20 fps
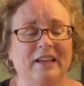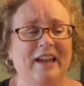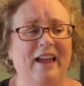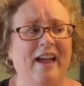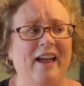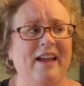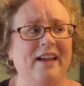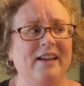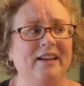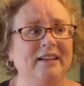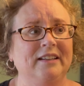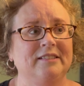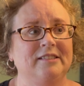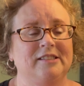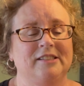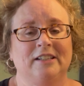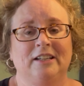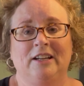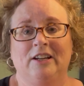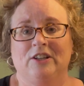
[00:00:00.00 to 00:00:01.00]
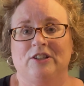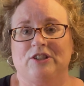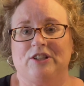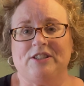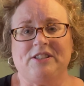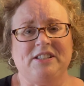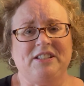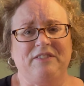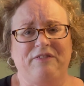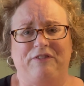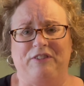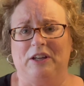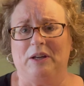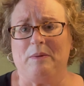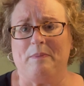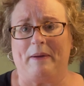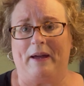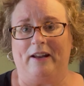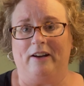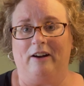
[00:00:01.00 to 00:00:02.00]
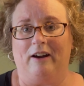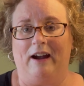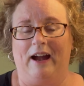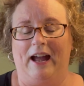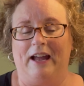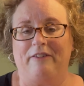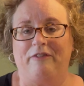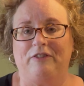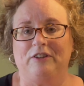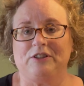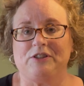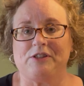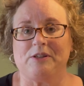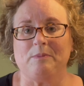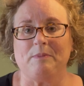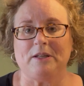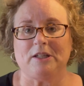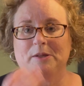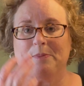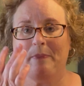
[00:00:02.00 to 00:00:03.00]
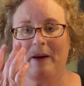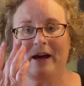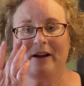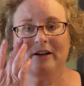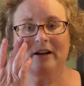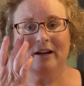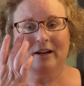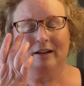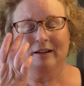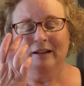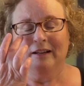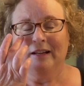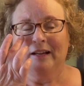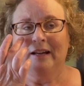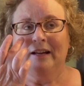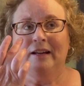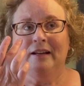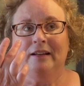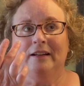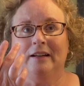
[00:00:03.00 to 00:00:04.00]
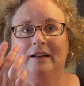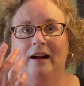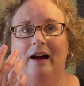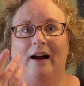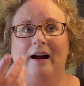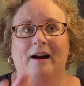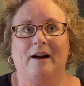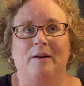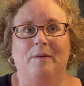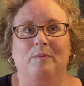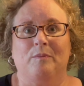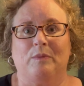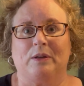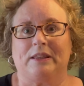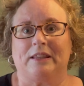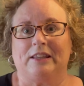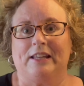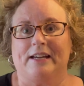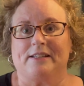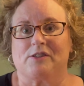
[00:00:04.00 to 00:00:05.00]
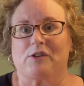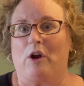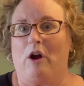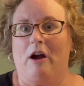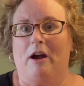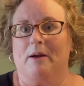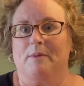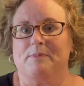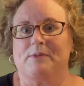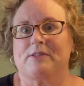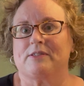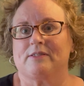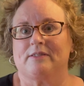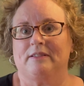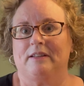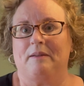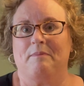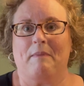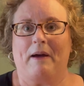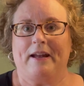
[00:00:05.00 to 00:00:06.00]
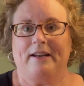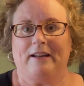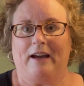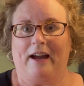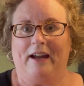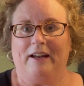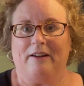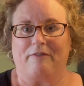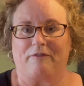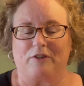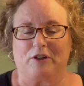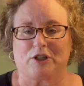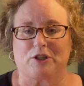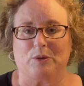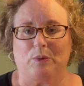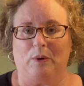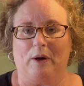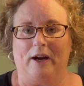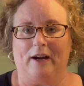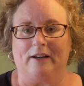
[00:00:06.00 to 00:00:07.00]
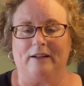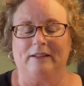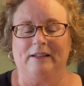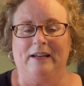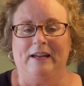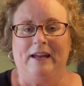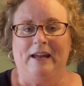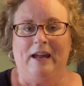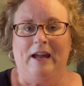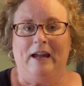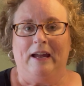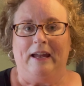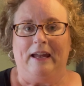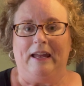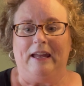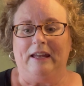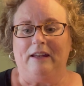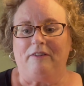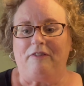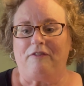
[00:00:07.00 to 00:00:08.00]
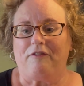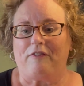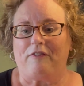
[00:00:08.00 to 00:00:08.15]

and just to feel better. I feel so much better with less carbs in my diet, for sure. If